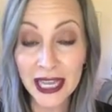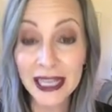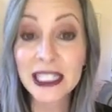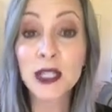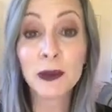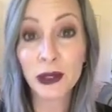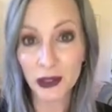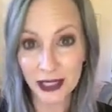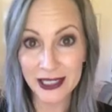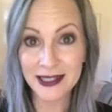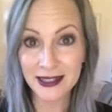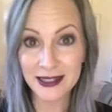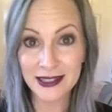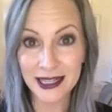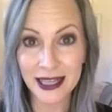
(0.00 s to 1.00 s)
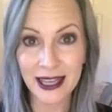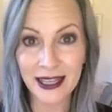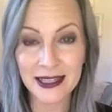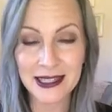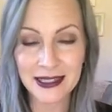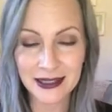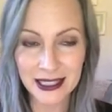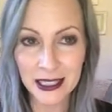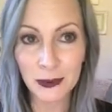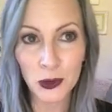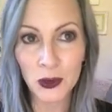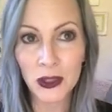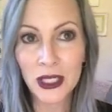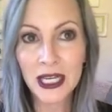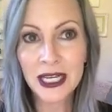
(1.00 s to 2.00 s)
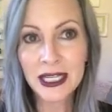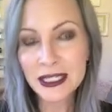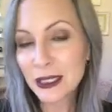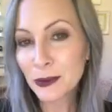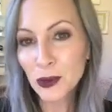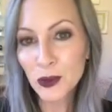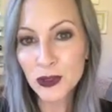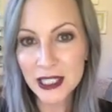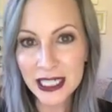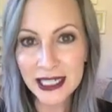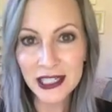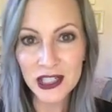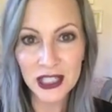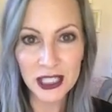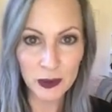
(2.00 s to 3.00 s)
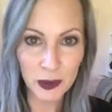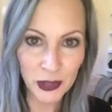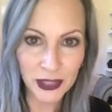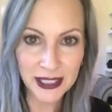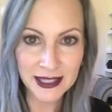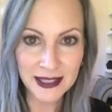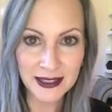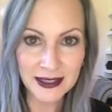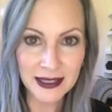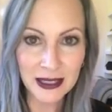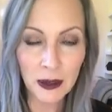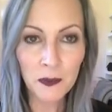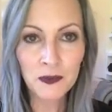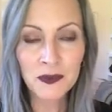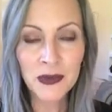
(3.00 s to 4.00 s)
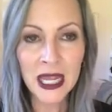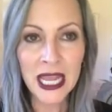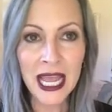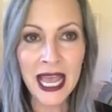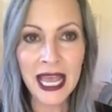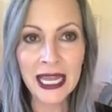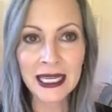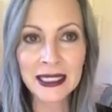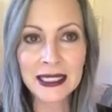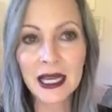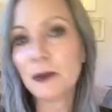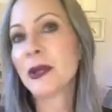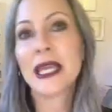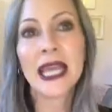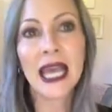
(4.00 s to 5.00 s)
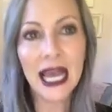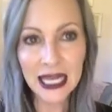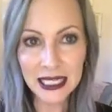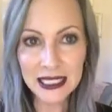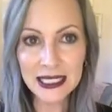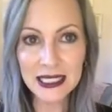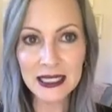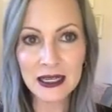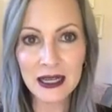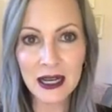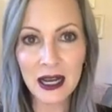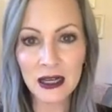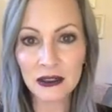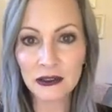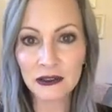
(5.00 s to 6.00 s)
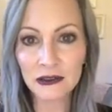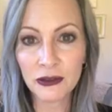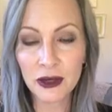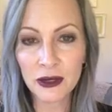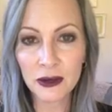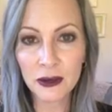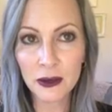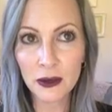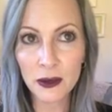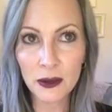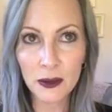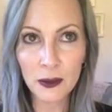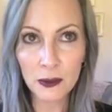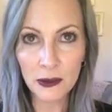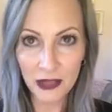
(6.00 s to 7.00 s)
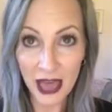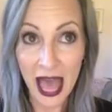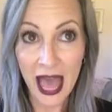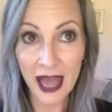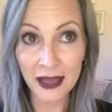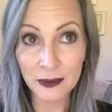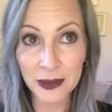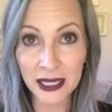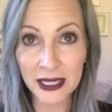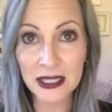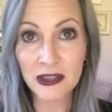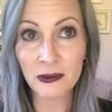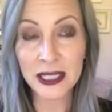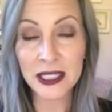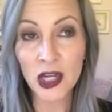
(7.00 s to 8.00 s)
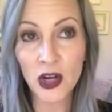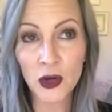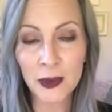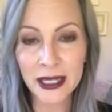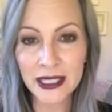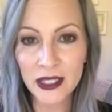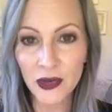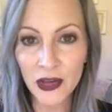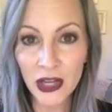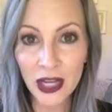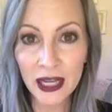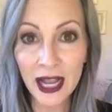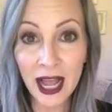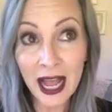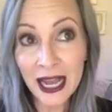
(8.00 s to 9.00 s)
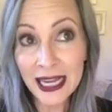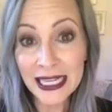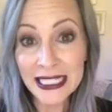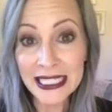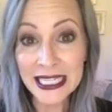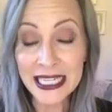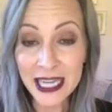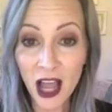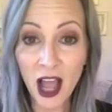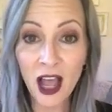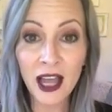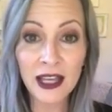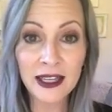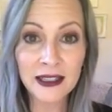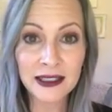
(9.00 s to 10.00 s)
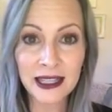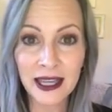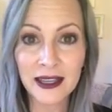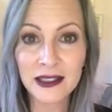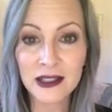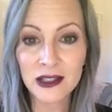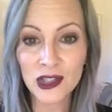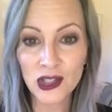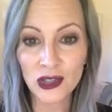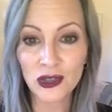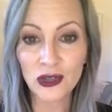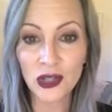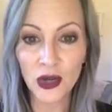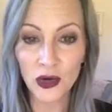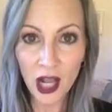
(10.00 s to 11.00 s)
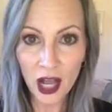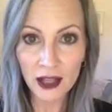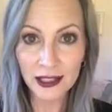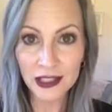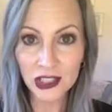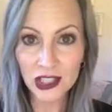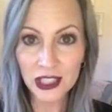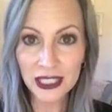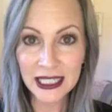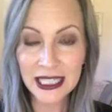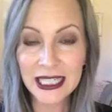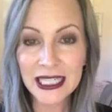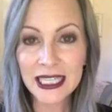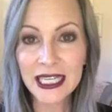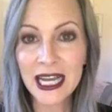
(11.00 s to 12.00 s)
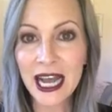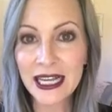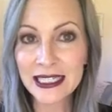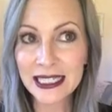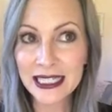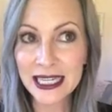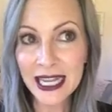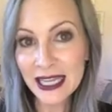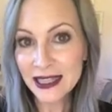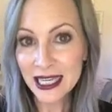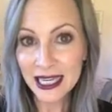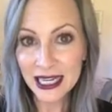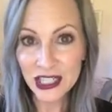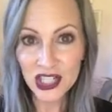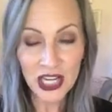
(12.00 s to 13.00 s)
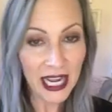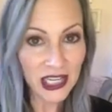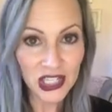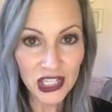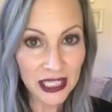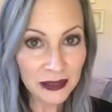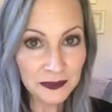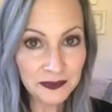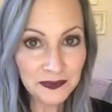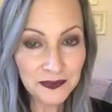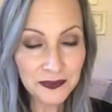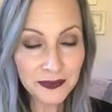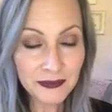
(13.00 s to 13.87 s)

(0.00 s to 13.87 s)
experiences, I guess, the typical teenage experiences. And because of my daughter being so young, I did not get to go to college. I didn't get that education,